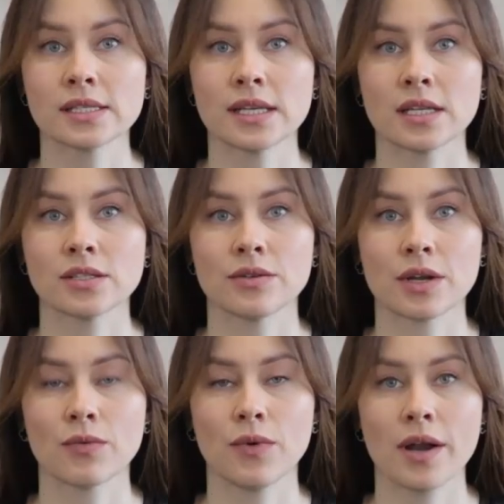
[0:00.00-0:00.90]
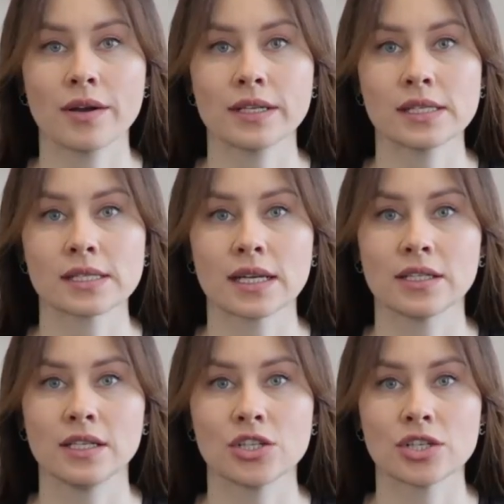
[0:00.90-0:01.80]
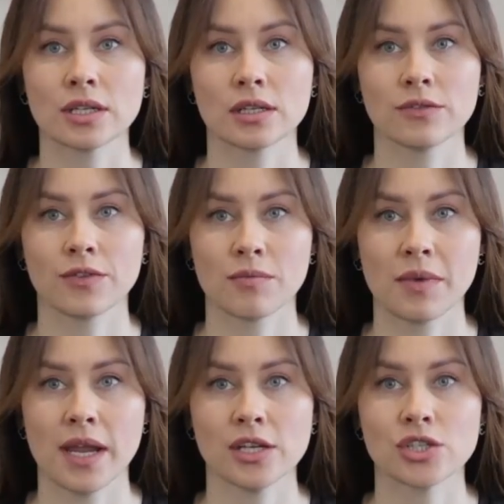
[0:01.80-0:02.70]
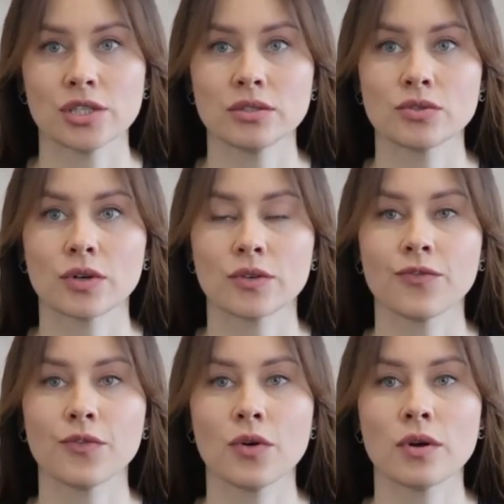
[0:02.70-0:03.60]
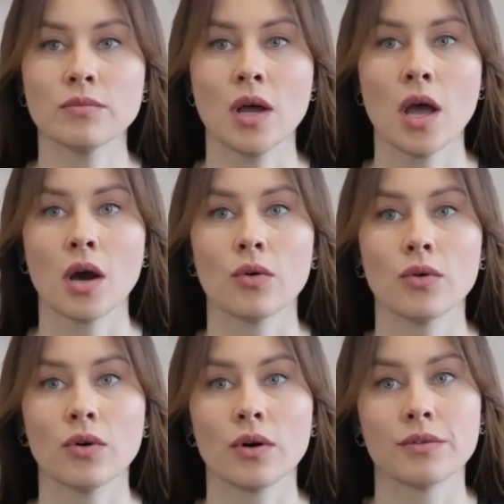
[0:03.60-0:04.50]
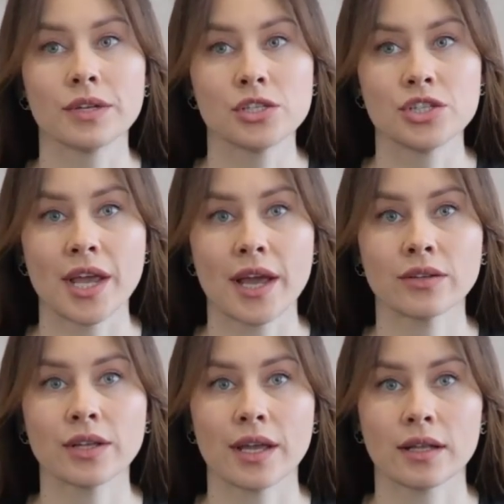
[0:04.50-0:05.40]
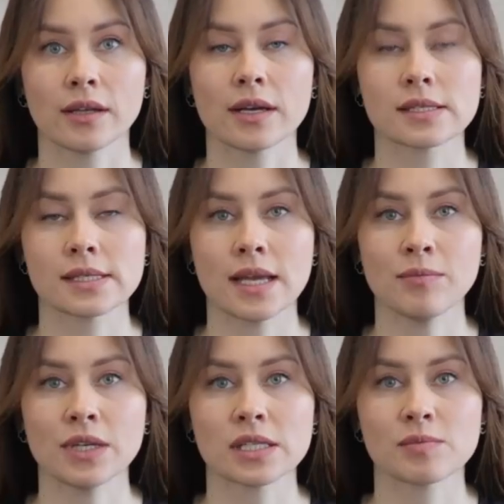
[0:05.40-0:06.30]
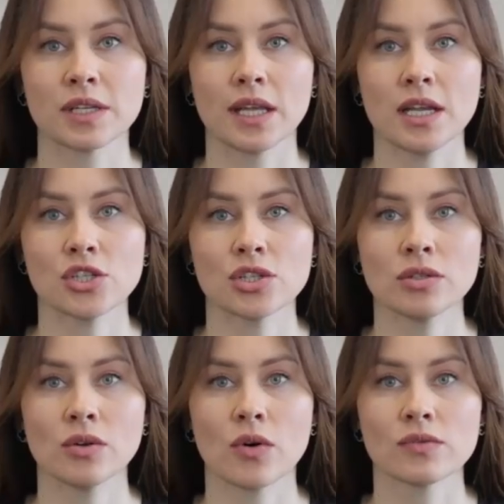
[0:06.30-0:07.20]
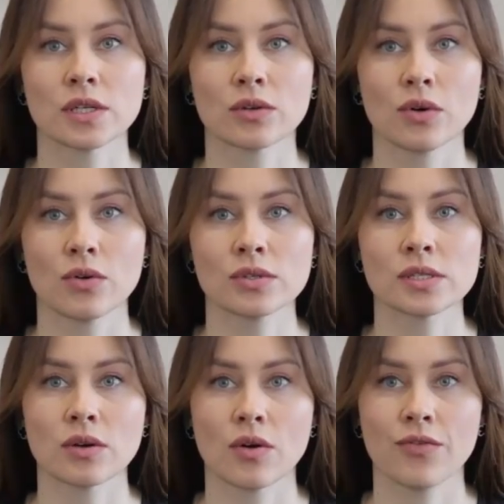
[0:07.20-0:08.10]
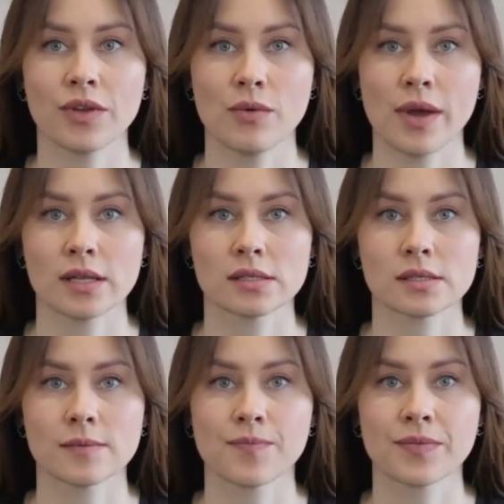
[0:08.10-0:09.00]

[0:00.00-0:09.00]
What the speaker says: that requires additional information to confirm or reject and accept explanation of the course of events.